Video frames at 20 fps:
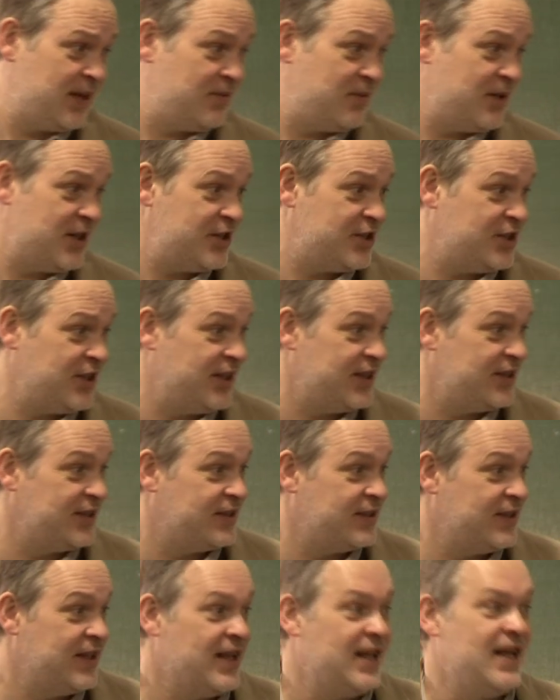which
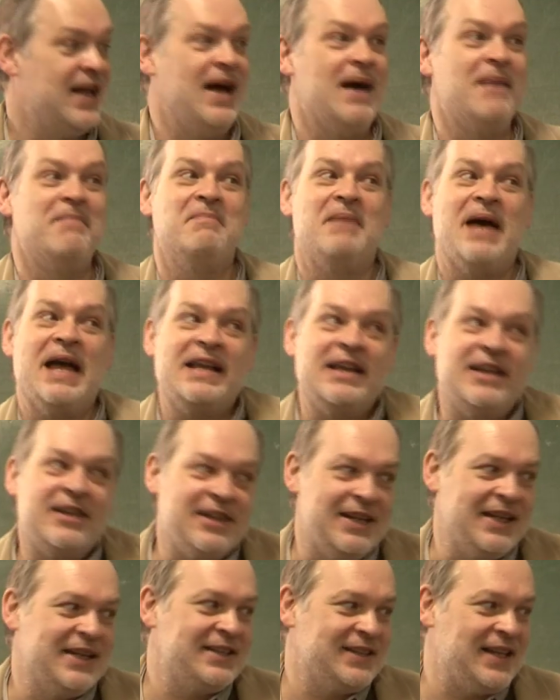is a
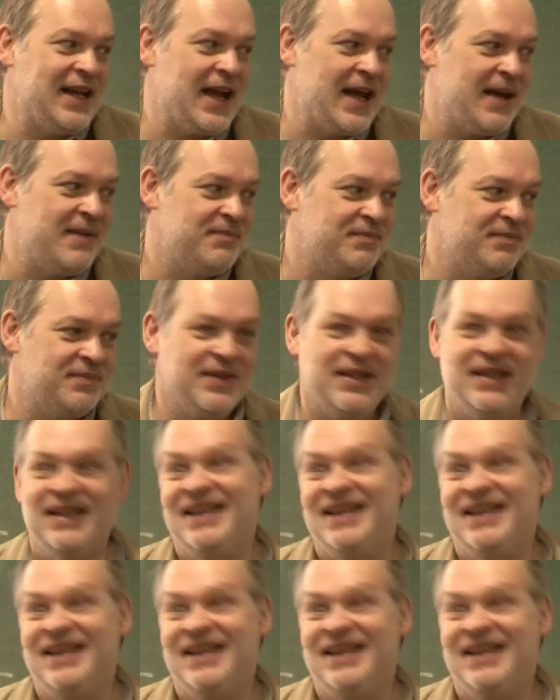medical exam